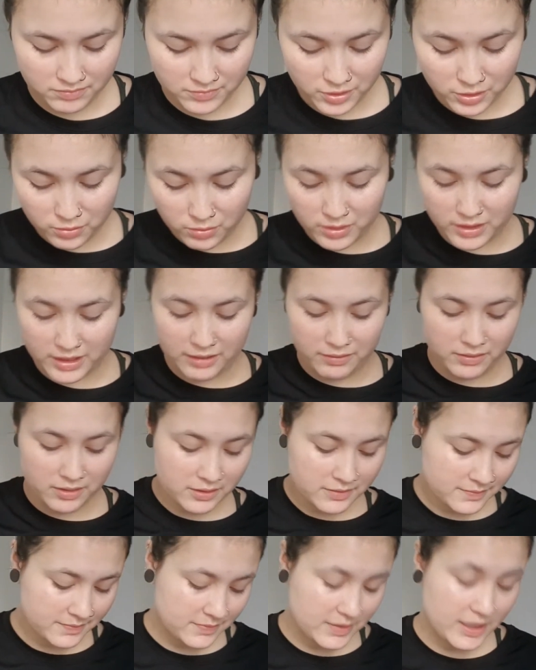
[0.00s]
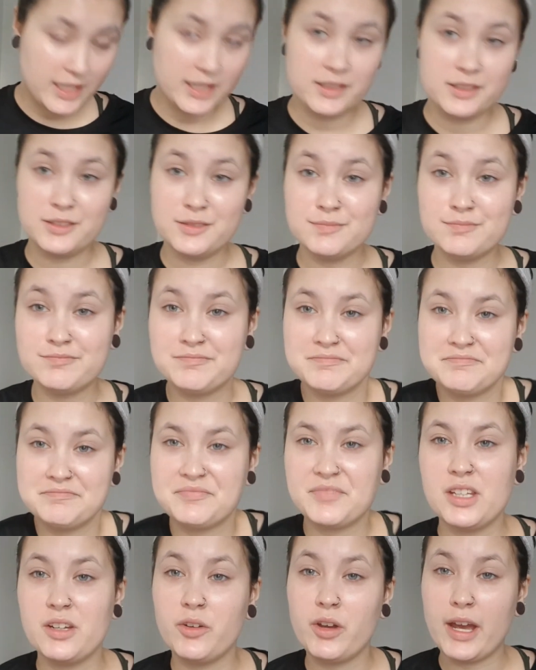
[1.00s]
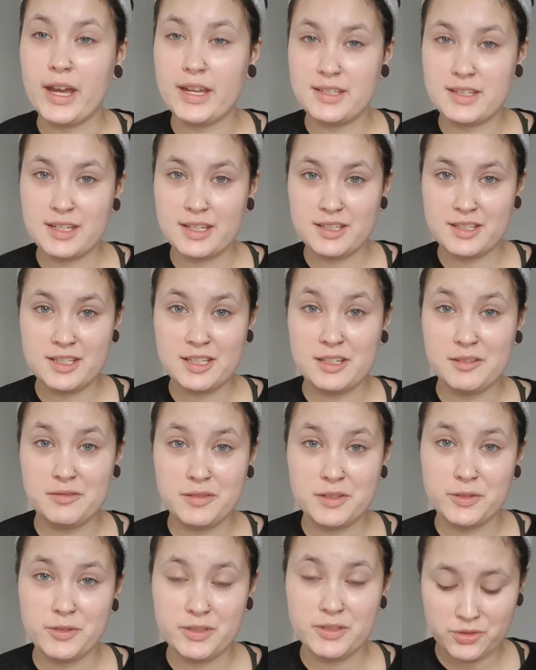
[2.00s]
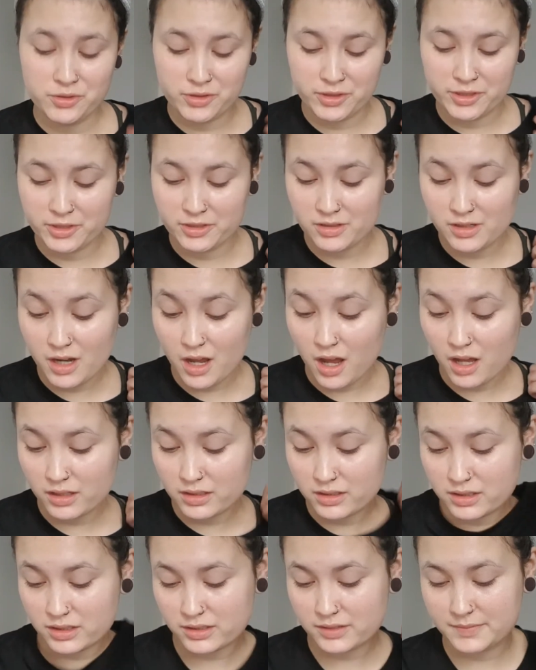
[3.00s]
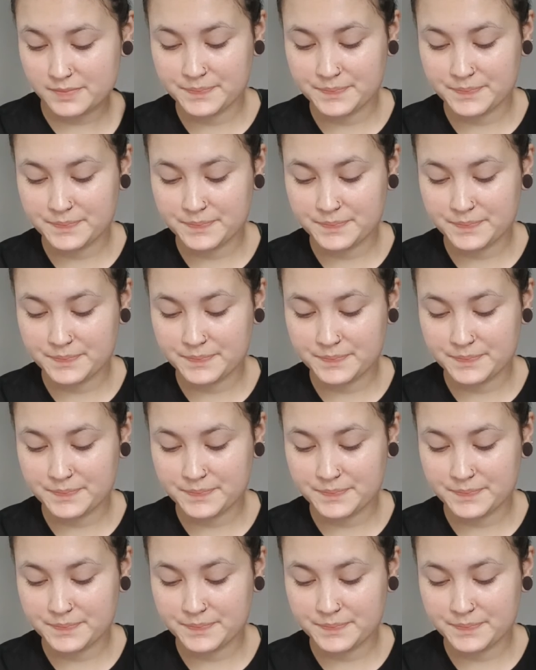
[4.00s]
do whatever and you guys can see if you enjoy or not.